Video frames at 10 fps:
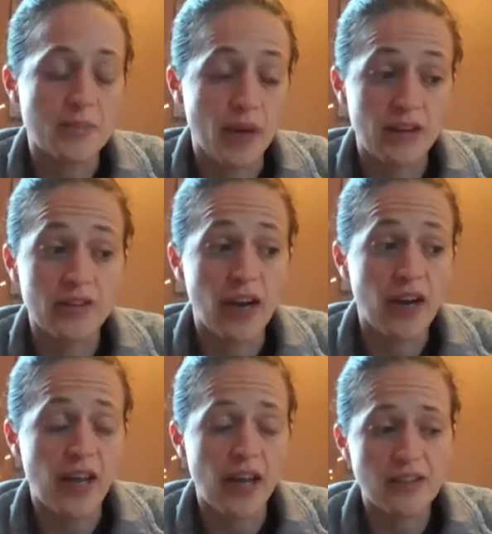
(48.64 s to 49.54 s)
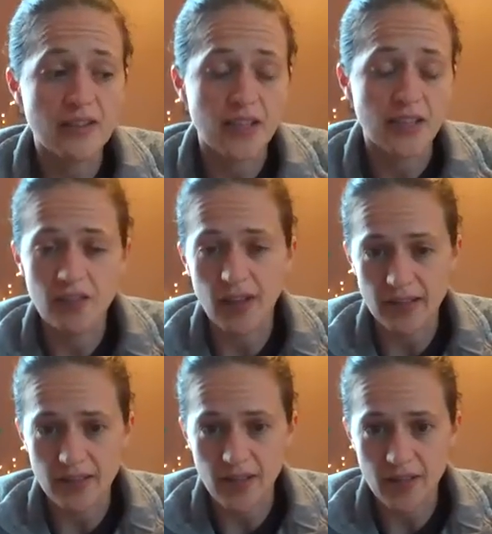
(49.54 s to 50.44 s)
did my undergrad at St.
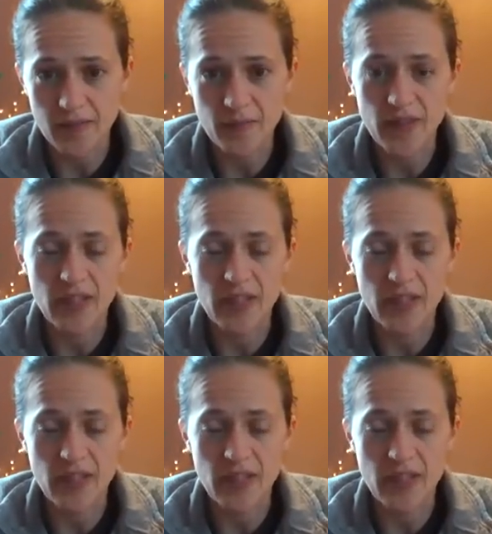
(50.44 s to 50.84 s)
Scholastica.